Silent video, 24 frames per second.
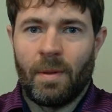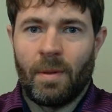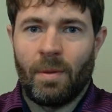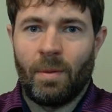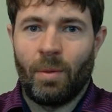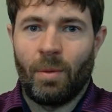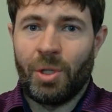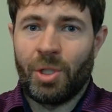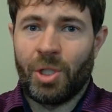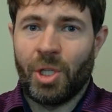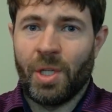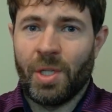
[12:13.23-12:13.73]

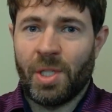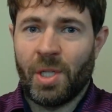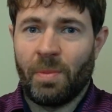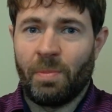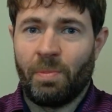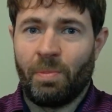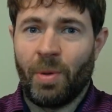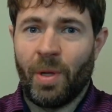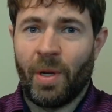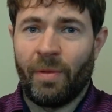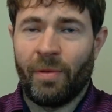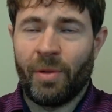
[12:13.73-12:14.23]
which is a
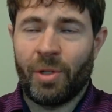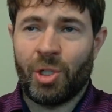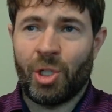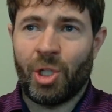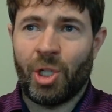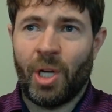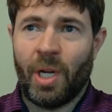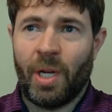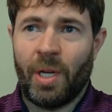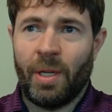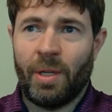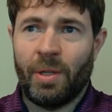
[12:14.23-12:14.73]
bit of a
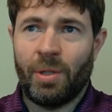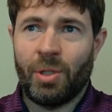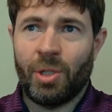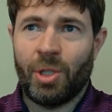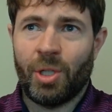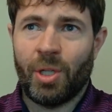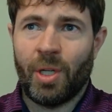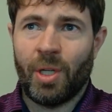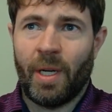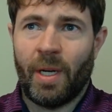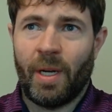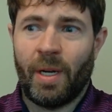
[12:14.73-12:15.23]

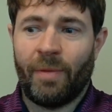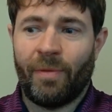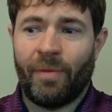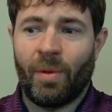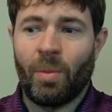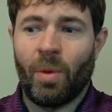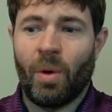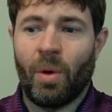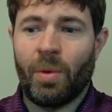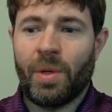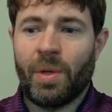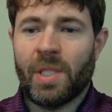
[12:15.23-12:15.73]
change uh,
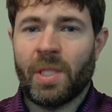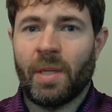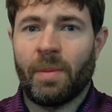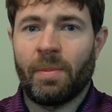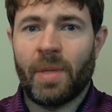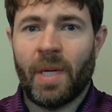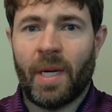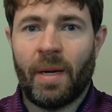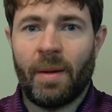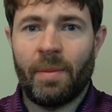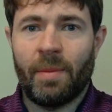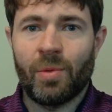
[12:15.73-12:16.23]
from what we
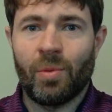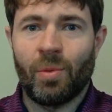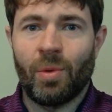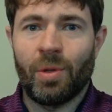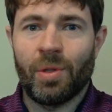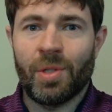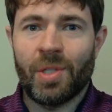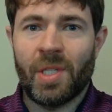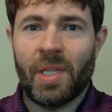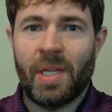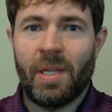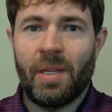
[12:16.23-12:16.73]
sometimes
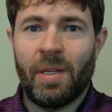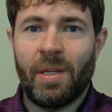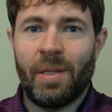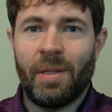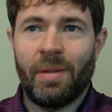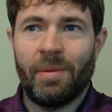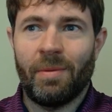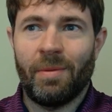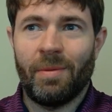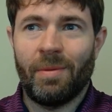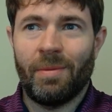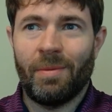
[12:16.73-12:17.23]
will
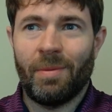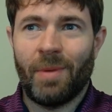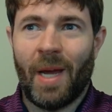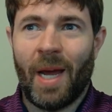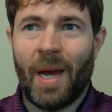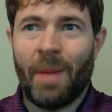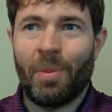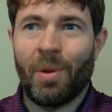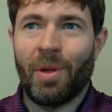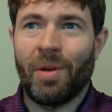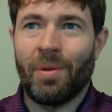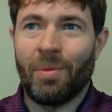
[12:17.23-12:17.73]
see
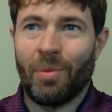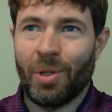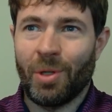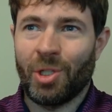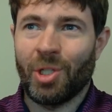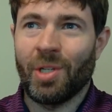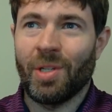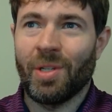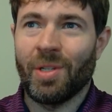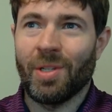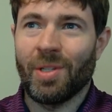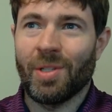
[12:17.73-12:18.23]
happen,
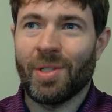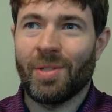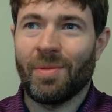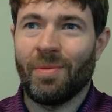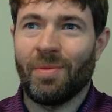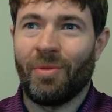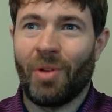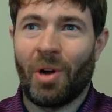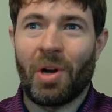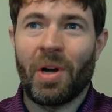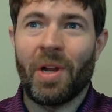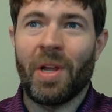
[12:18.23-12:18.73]
which is
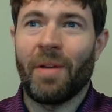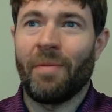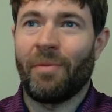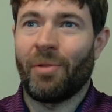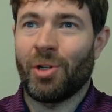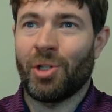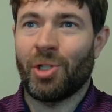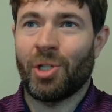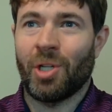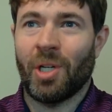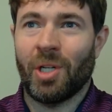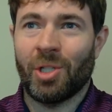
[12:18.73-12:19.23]
very
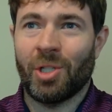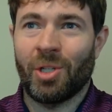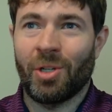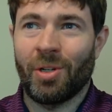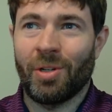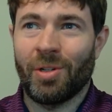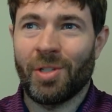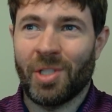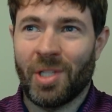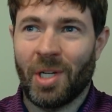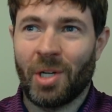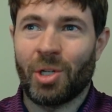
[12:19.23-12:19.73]

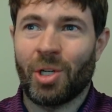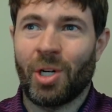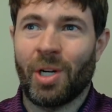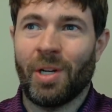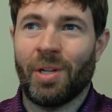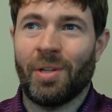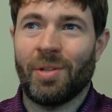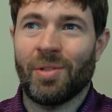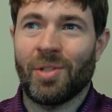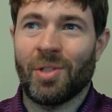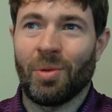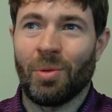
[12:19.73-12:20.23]
infrastructure
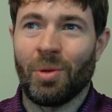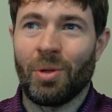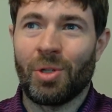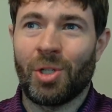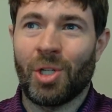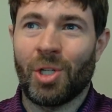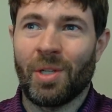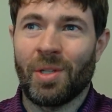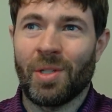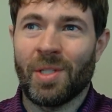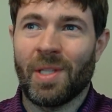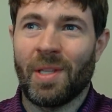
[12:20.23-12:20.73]
centric
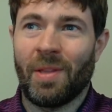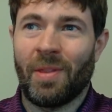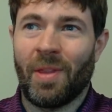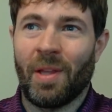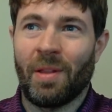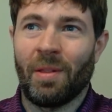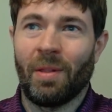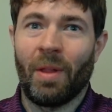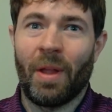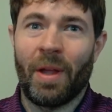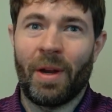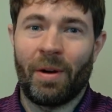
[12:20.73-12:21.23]
solutions that
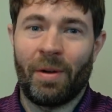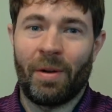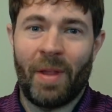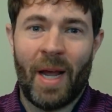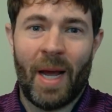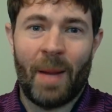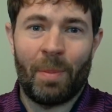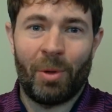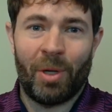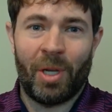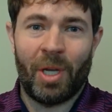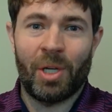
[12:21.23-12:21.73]
then layer
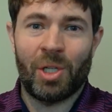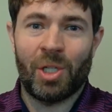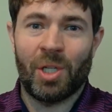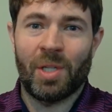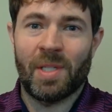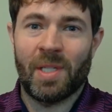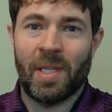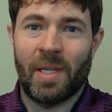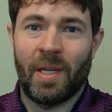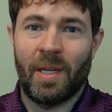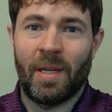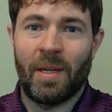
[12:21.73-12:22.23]
the
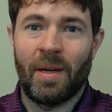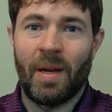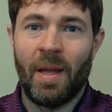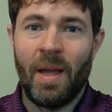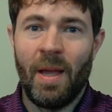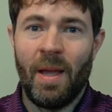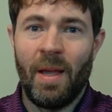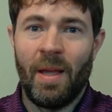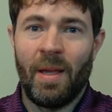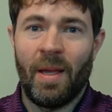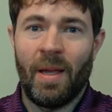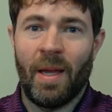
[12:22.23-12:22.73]
applications in.
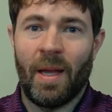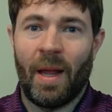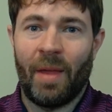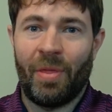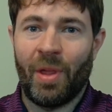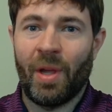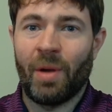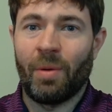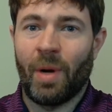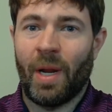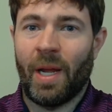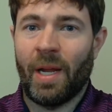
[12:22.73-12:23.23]
And I
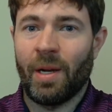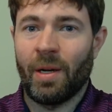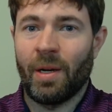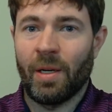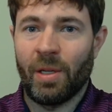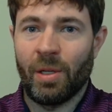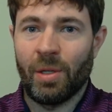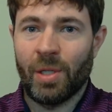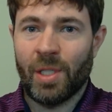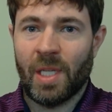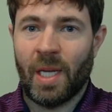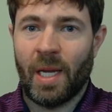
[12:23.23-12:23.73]
think what I hear
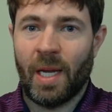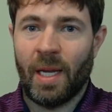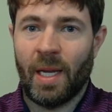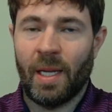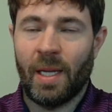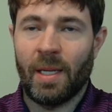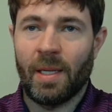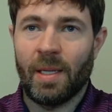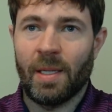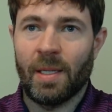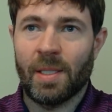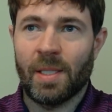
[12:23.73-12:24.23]
you saying
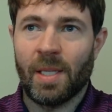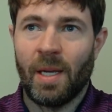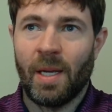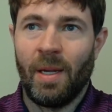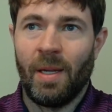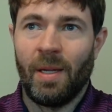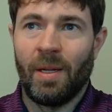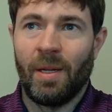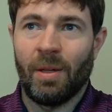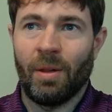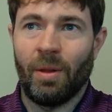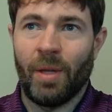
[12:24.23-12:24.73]
is
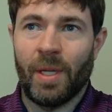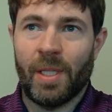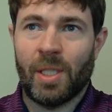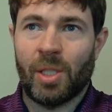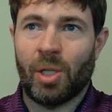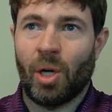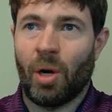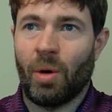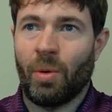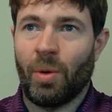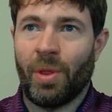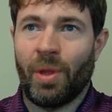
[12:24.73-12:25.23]
let's
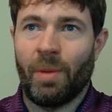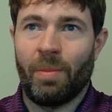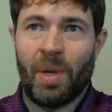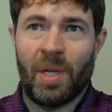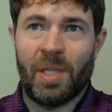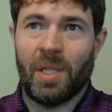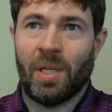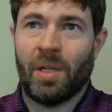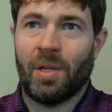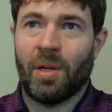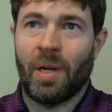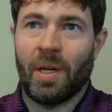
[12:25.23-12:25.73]
start with the
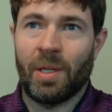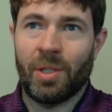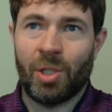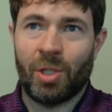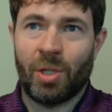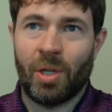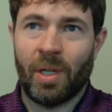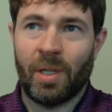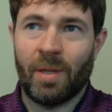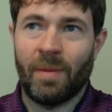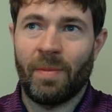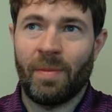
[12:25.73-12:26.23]
basic
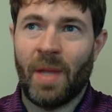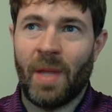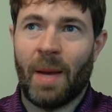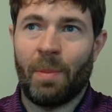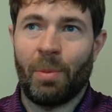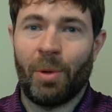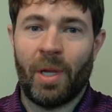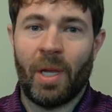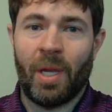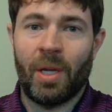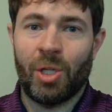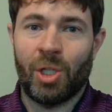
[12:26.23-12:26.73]
construct of the
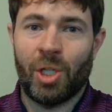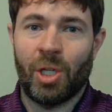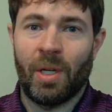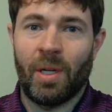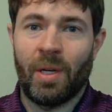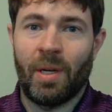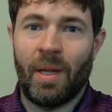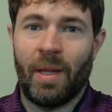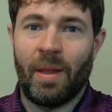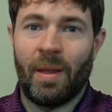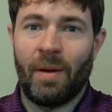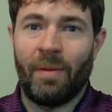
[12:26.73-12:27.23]

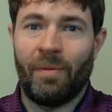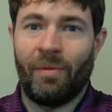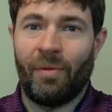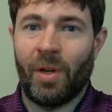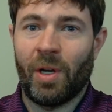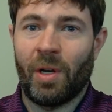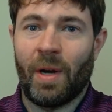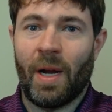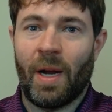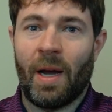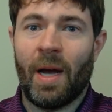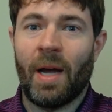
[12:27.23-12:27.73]
application and then
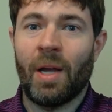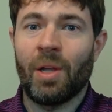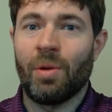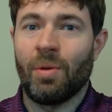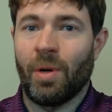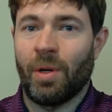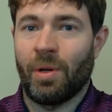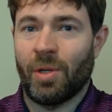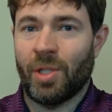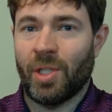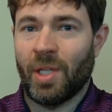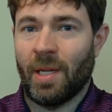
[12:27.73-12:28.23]
figure out how
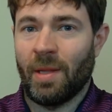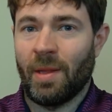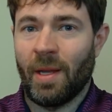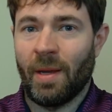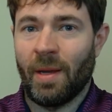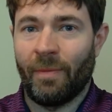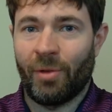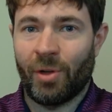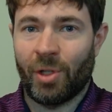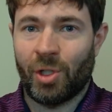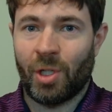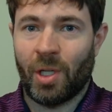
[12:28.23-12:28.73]
you understand the
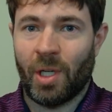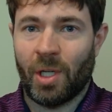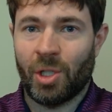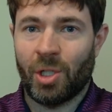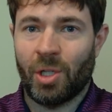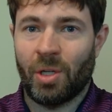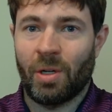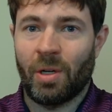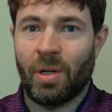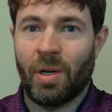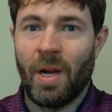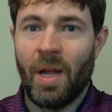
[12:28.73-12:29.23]

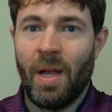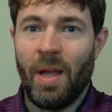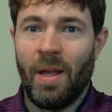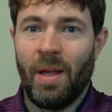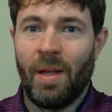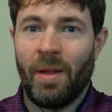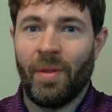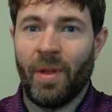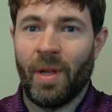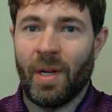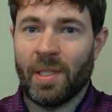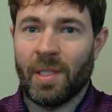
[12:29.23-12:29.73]
infrastructure
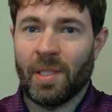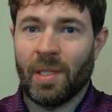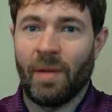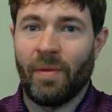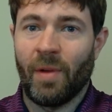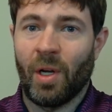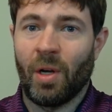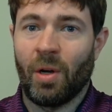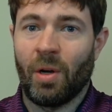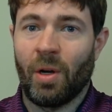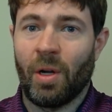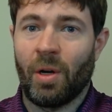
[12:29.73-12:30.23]
that it's
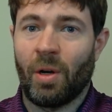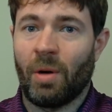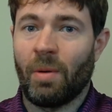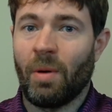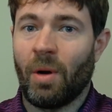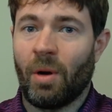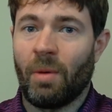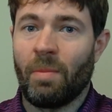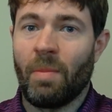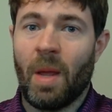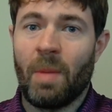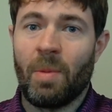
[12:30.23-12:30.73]
living on, or,
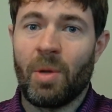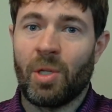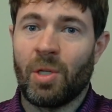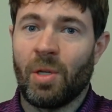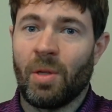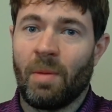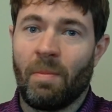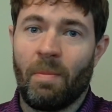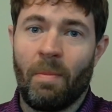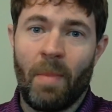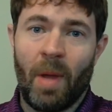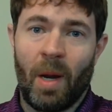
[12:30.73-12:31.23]
or maybe to
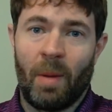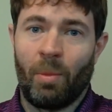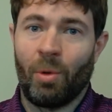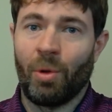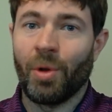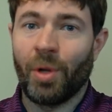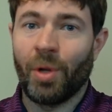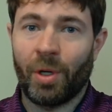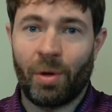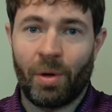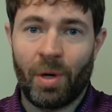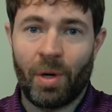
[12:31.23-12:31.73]
the
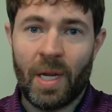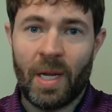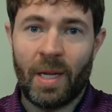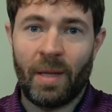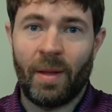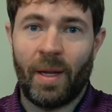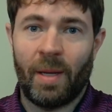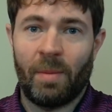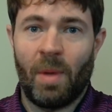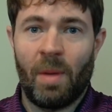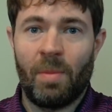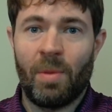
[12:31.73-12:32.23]
minimal degree.
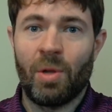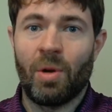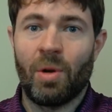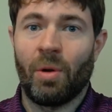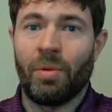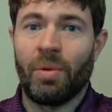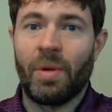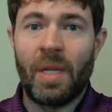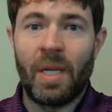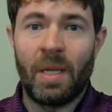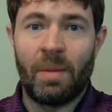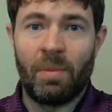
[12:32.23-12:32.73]
Like maybe you
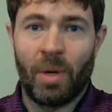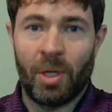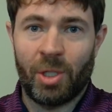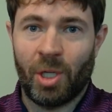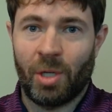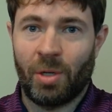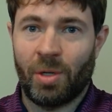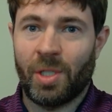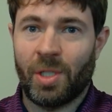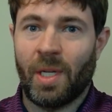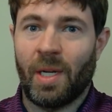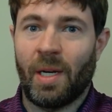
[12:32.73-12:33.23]
don't need much
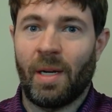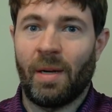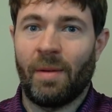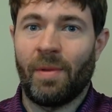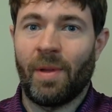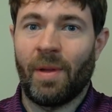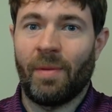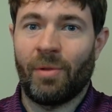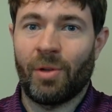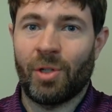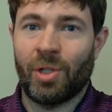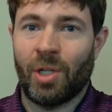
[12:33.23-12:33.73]
understanding of
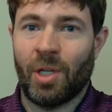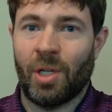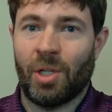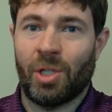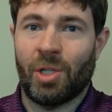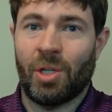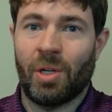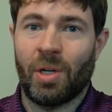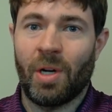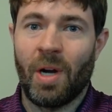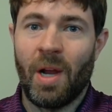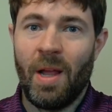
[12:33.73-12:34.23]
the
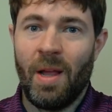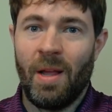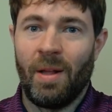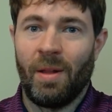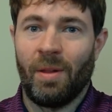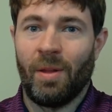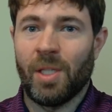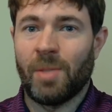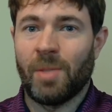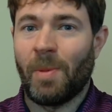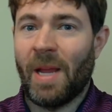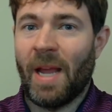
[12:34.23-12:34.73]
infrastructure.
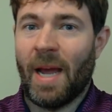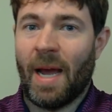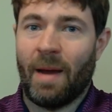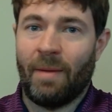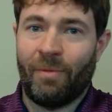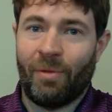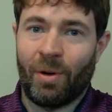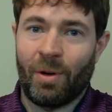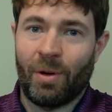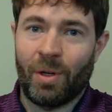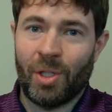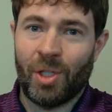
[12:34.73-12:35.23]
Let's be
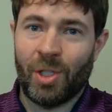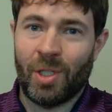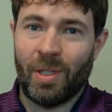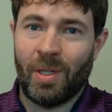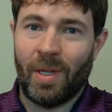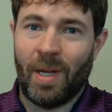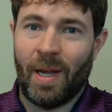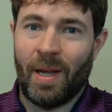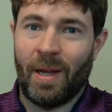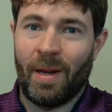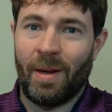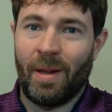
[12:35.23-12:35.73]
app first
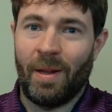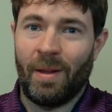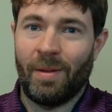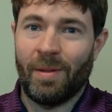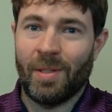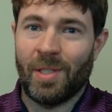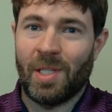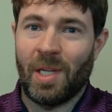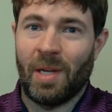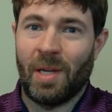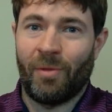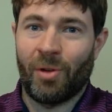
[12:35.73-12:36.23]
and
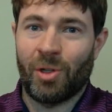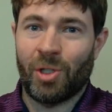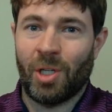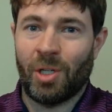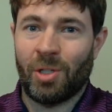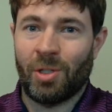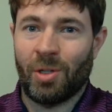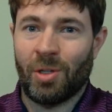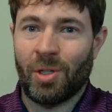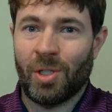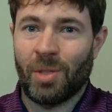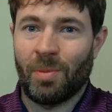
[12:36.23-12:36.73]
see
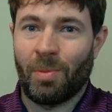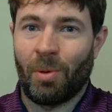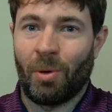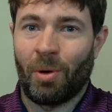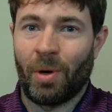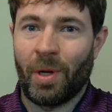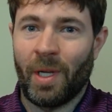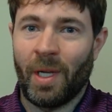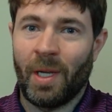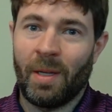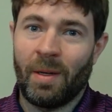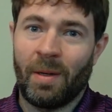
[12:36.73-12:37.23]
infrastructure
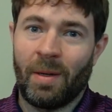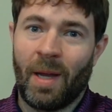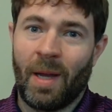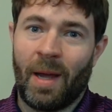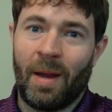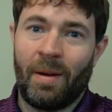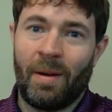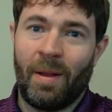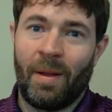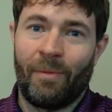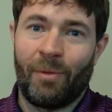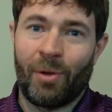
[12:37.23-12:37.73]
supporting it,
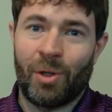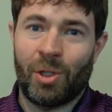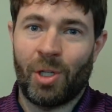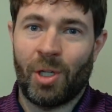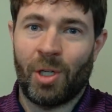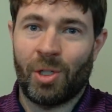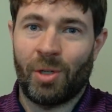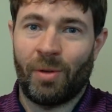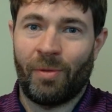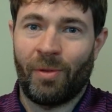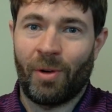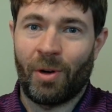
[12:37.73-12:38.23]
not
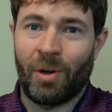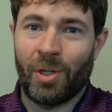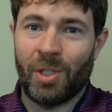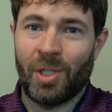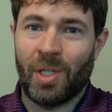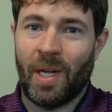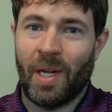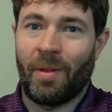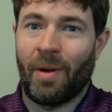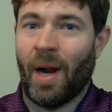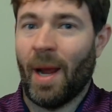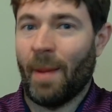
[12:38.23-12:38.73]
infrastructure
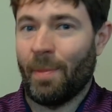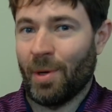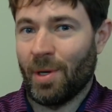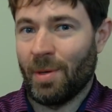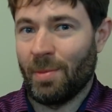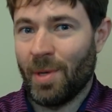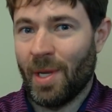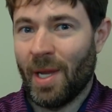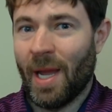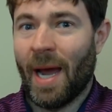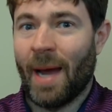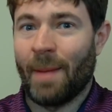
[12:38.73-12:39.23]
first. And there happen
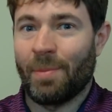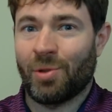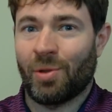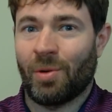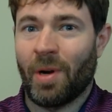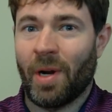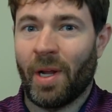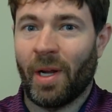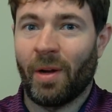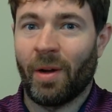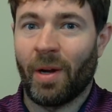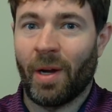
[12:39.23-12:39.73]
to be apps
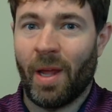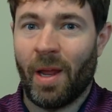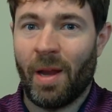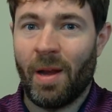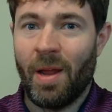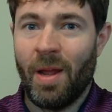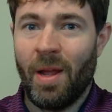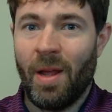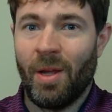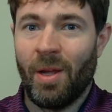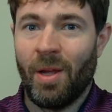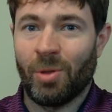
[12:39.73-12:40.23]
running on
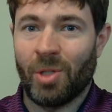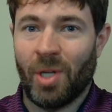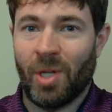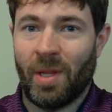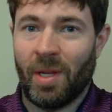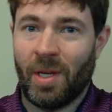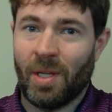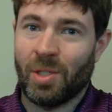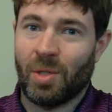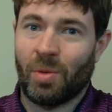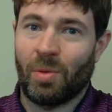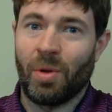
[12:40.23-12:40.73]
it which I
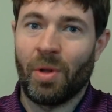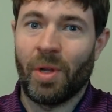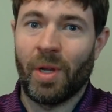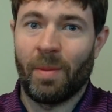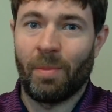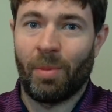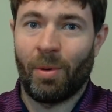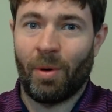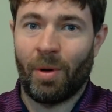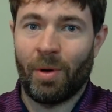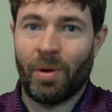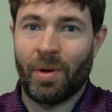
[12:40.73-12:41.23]
think is a really
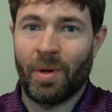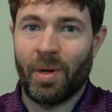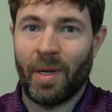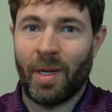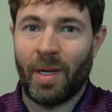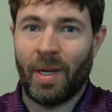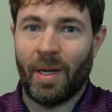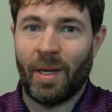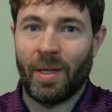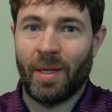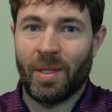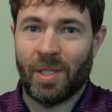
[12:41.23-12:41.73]
important
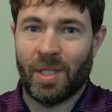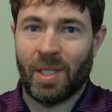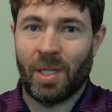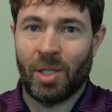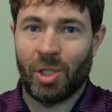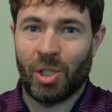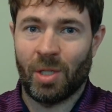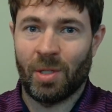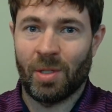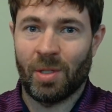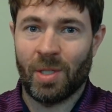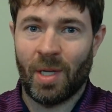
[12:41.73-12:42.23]
uh,
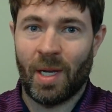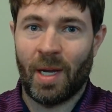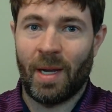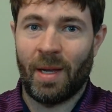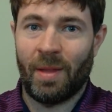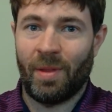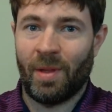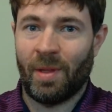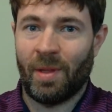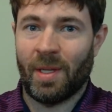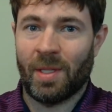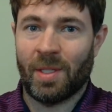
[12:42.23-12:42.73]
distinction. So
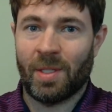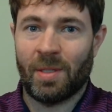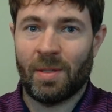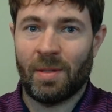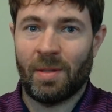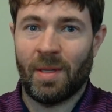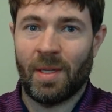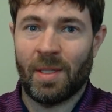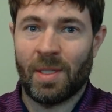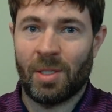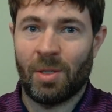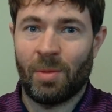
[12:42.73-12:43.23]
I think
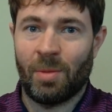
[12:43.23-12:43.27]
that's that's